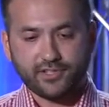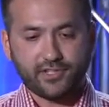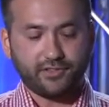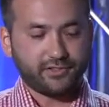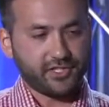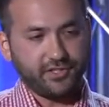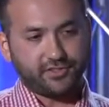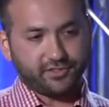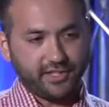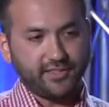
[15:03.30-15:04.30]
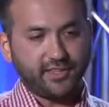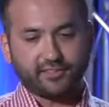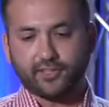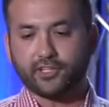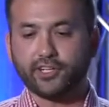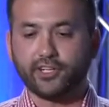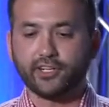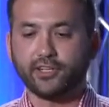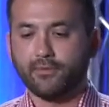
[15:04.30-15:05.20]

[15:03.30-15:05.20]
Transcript: she's seen this occur.